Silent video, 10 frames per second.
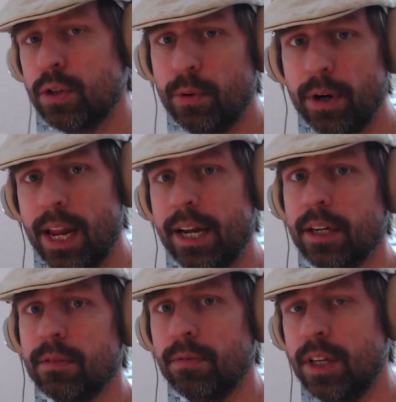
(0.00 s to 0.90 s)

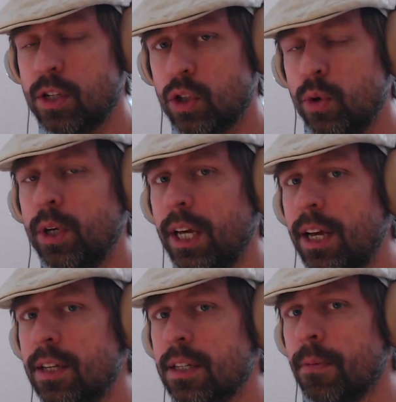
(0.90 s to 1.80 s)
related. These two
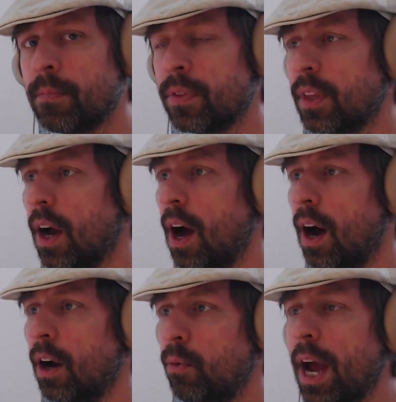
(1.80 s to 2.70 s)
keys
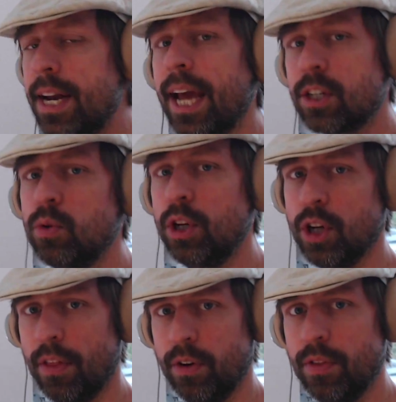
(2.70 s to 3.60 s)
are right next to each
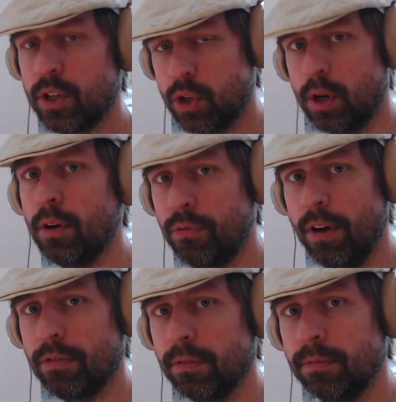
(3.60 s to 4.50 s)
other in the circle of
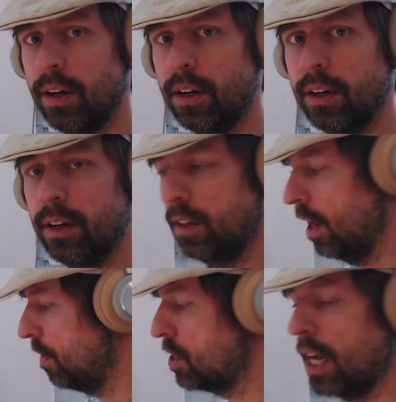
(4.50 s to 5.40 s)
fifth.
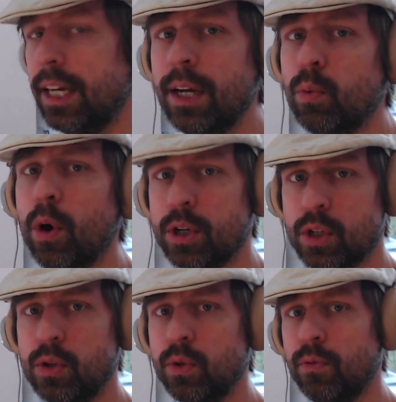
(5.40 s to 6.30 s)
And this technique works
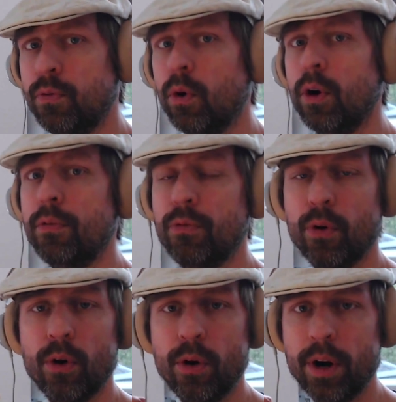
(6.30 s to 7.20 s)

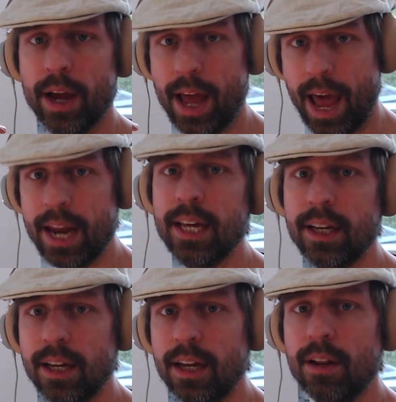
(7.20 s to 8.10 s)
for any
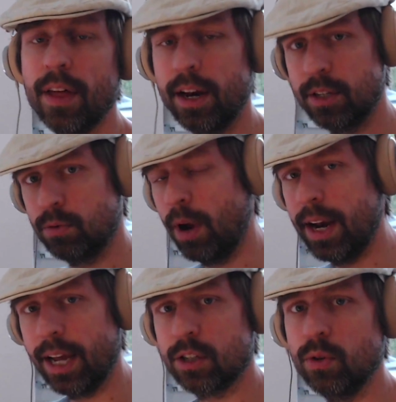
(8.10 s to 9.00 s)
key that is right
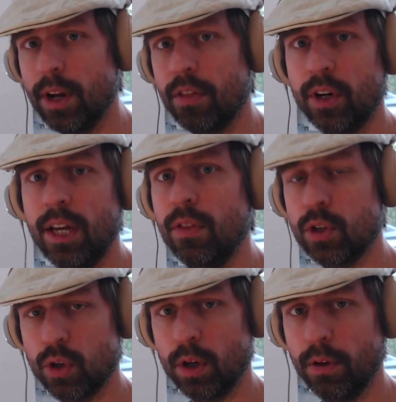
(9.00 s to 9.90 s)
next to another key in the
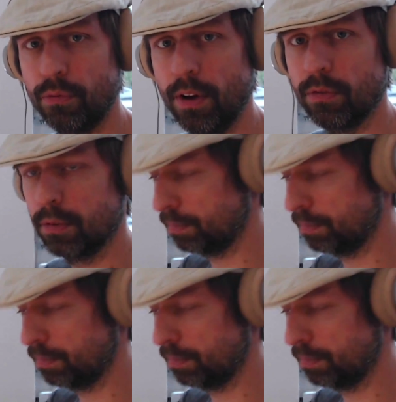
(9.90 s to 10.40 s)
circle of fifth.